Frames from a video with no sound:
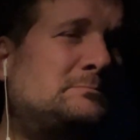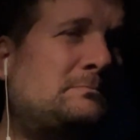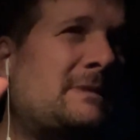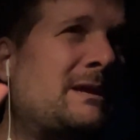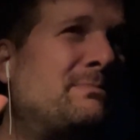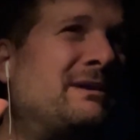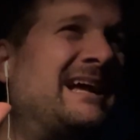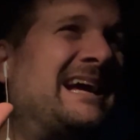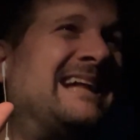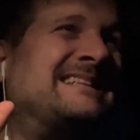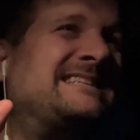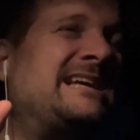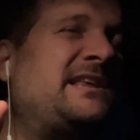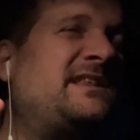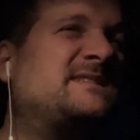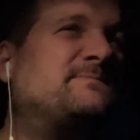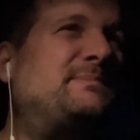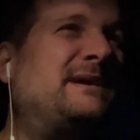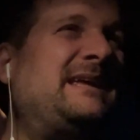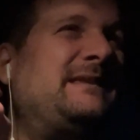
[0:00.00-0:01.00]
But I got to tell you,
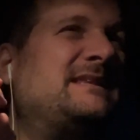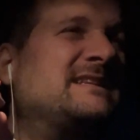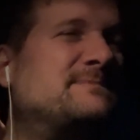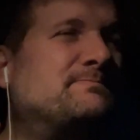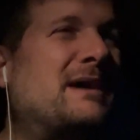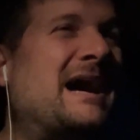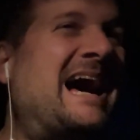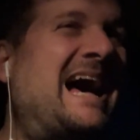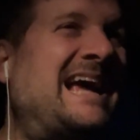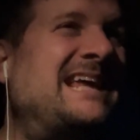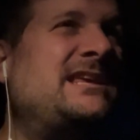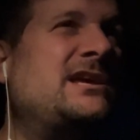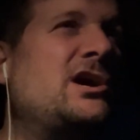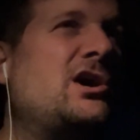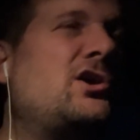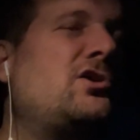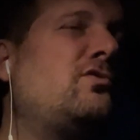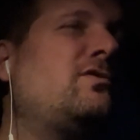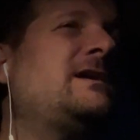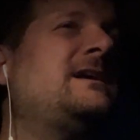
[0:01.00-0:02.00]
this
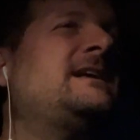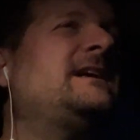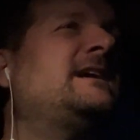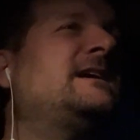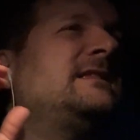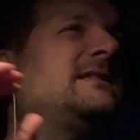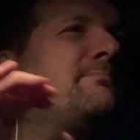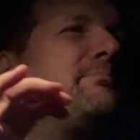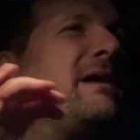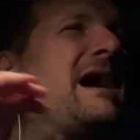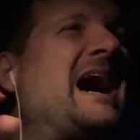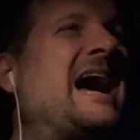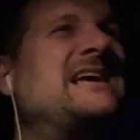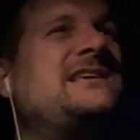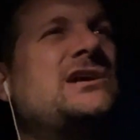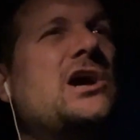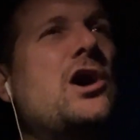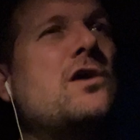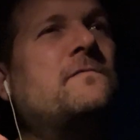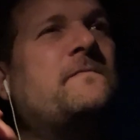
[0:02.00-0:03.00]
PiYo, the
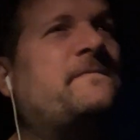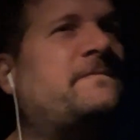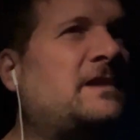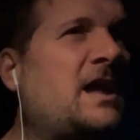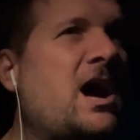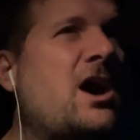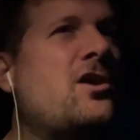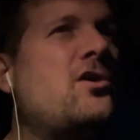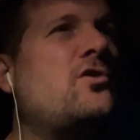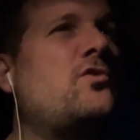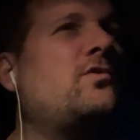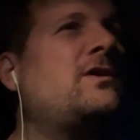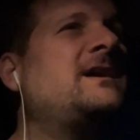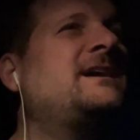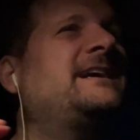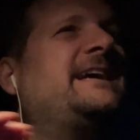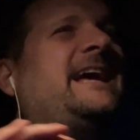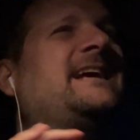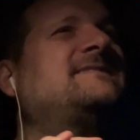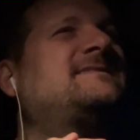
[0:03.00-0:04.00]
PiYo flow
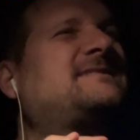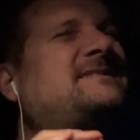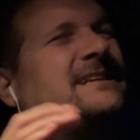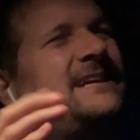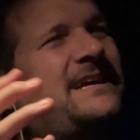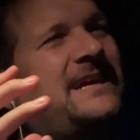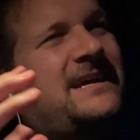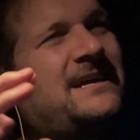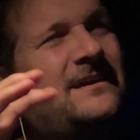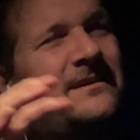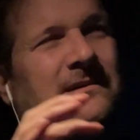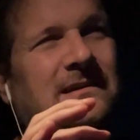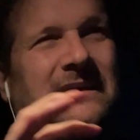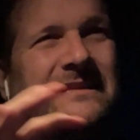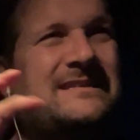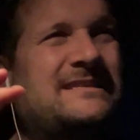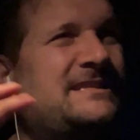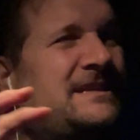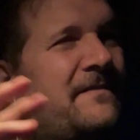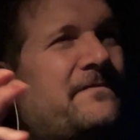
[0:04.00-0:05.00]
is
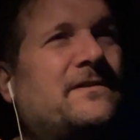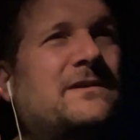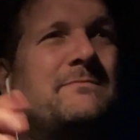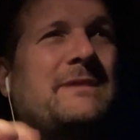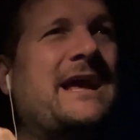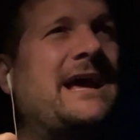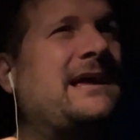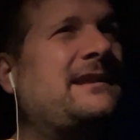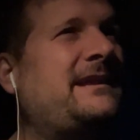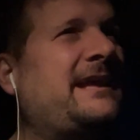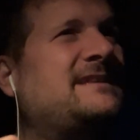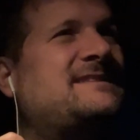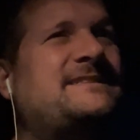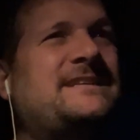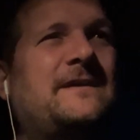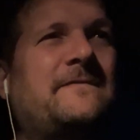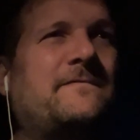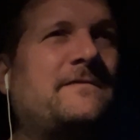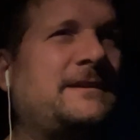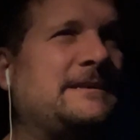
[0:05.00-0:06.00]
it's different, man. It's
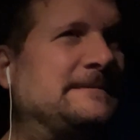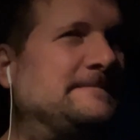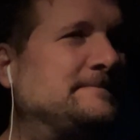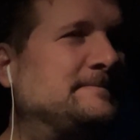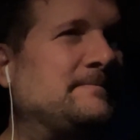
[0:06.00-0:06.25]
different.